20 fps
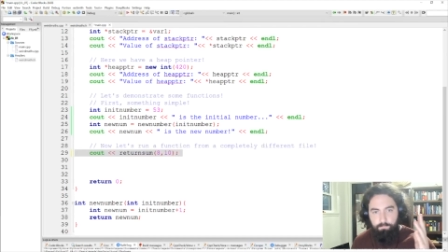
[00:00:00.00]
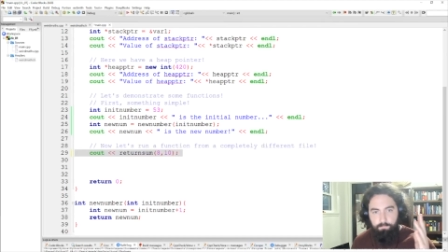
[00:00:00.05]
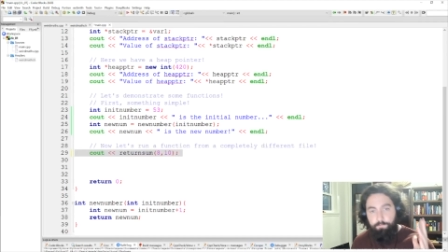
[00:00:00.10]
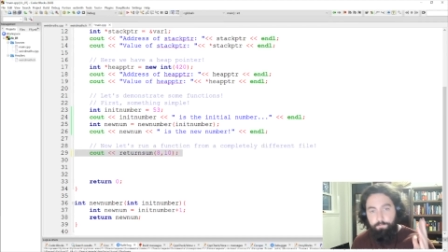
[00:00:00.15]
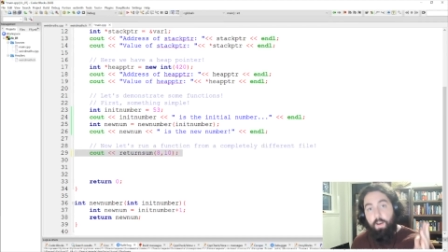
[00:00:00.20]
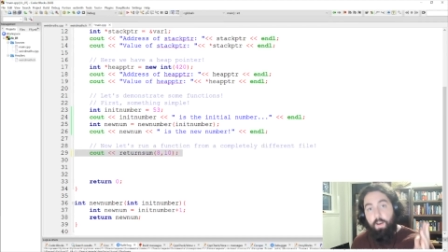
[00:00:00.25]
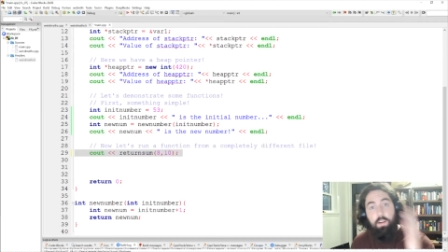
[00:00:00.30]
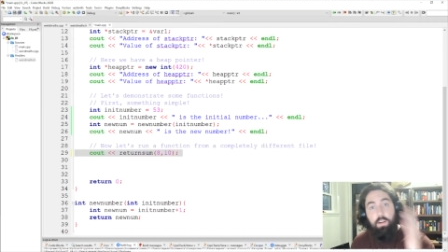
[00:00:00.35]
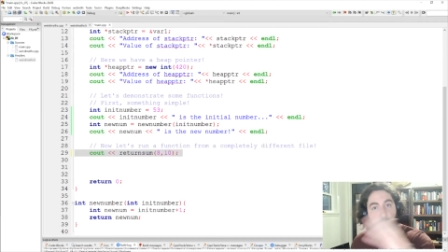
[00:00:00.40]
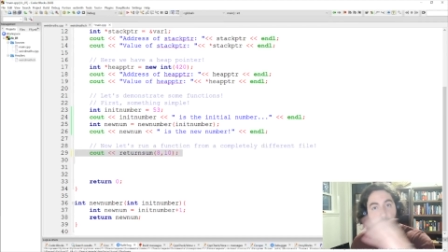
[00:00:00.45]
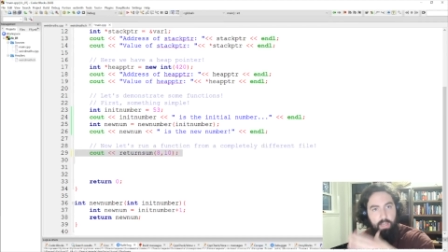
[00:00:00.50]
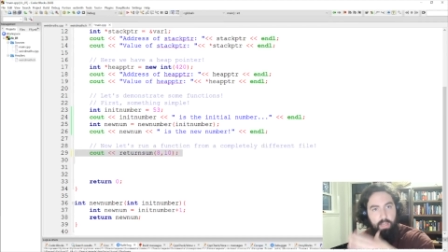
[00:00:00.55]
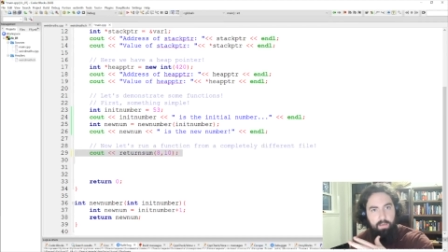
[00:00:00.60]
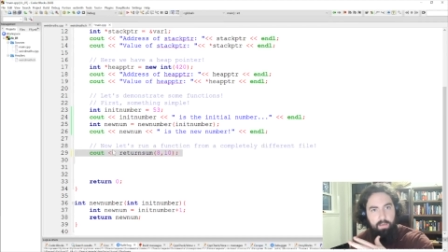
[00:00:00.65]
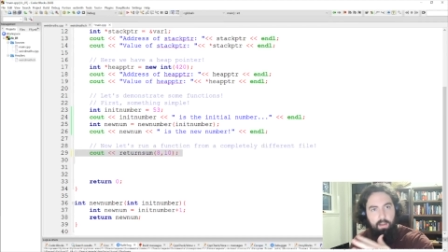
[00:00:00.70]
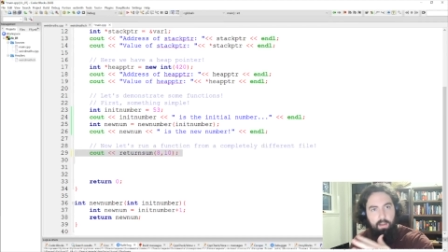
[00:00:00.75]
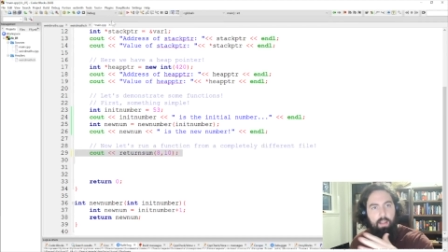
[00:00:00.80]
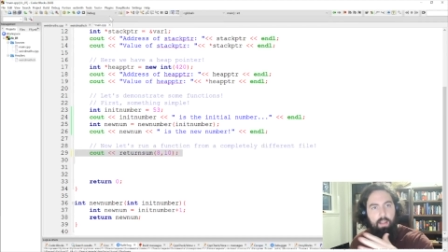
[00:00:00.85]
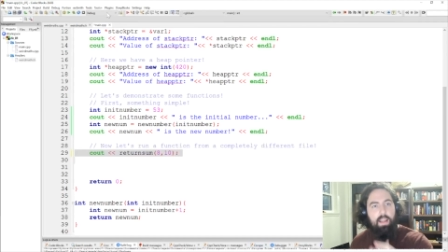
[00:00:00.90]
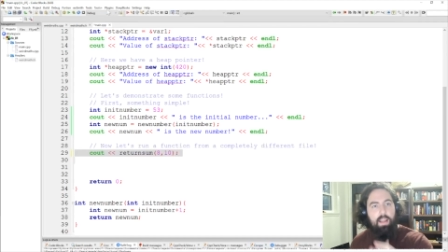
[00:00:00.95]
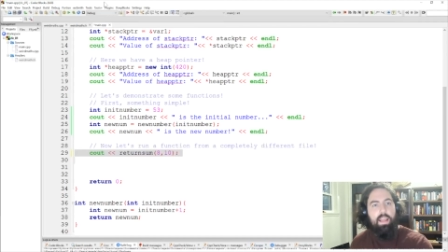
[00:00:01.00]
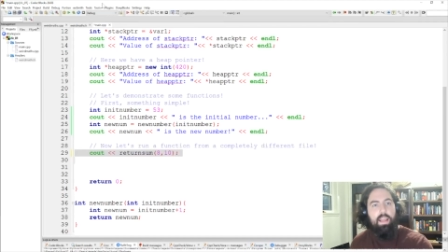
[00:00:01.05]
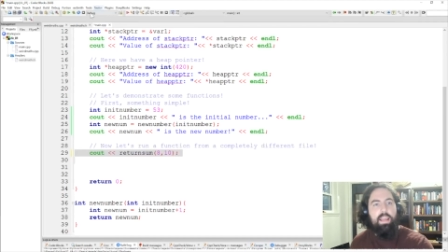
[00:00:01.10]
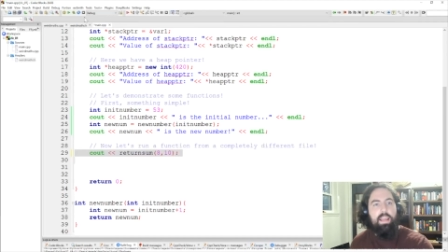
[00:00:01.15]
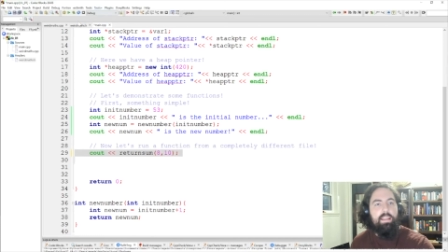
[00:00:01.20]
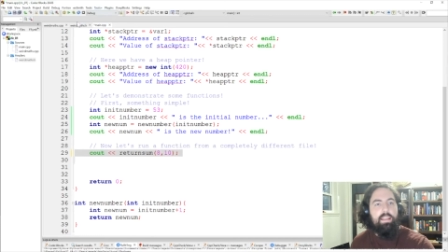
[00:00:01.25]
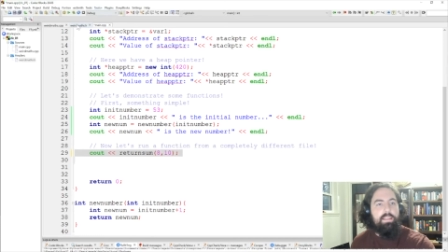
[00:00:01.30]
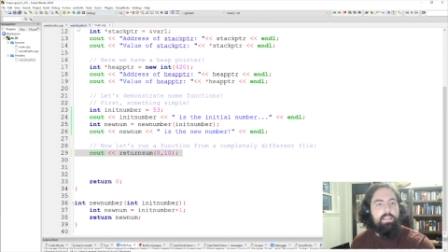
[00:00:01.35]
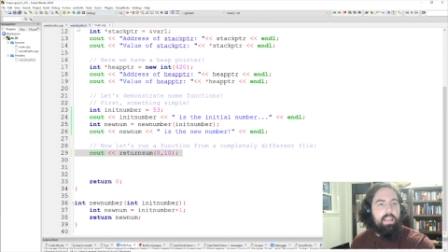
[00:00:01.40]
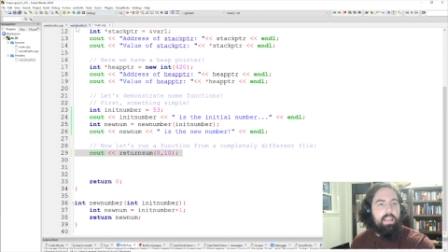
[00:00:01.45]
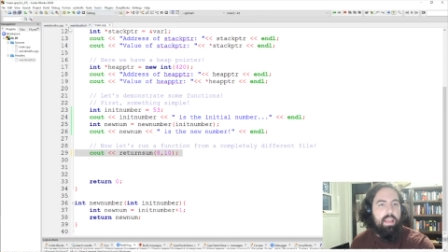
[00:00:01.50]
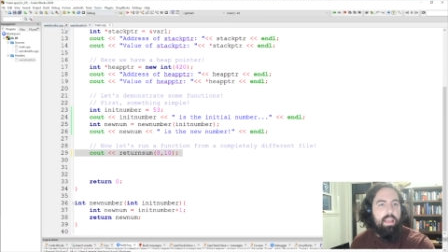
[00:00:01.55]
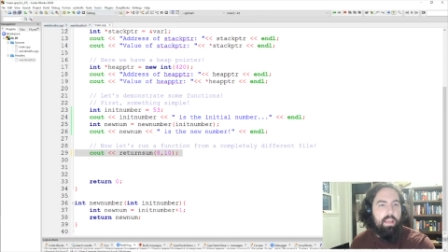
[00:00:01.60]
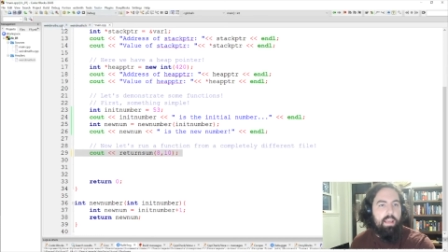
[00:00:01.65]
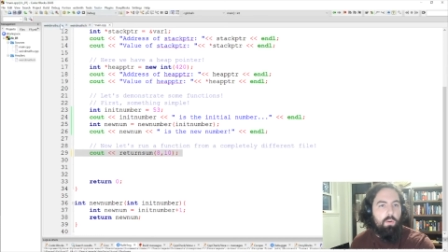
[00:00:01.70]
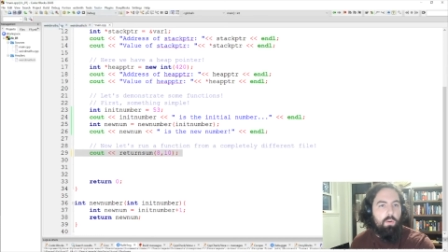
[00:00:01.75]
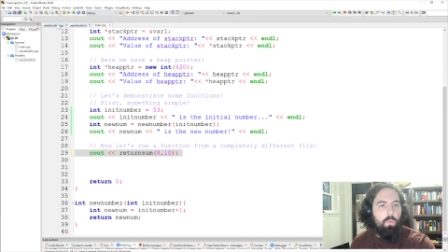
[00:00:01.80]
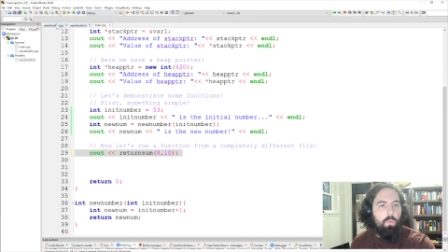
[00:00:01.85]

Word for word: function is in